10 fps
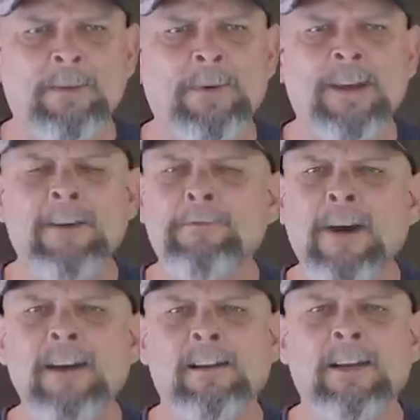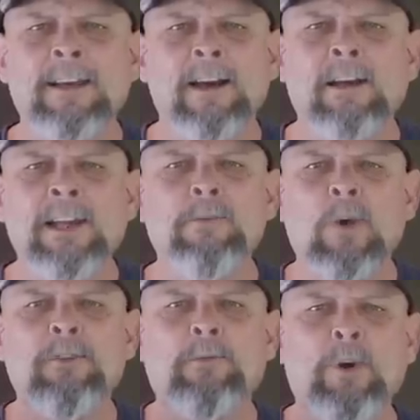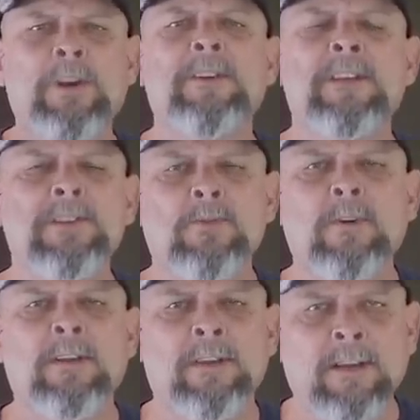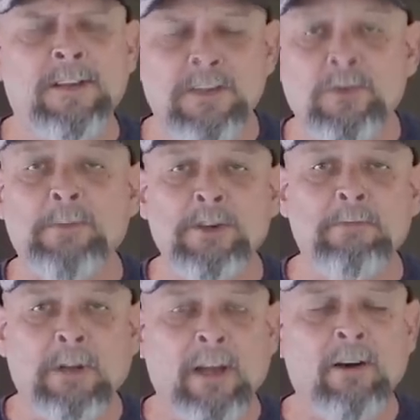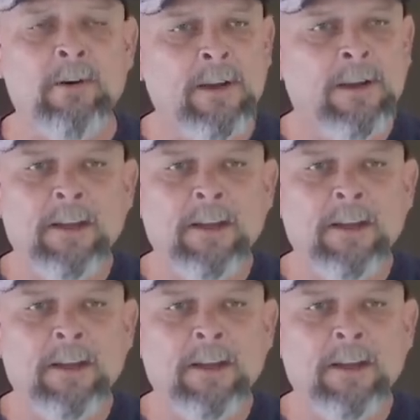If I can find a link, I'll leave one for you in the, in the description below.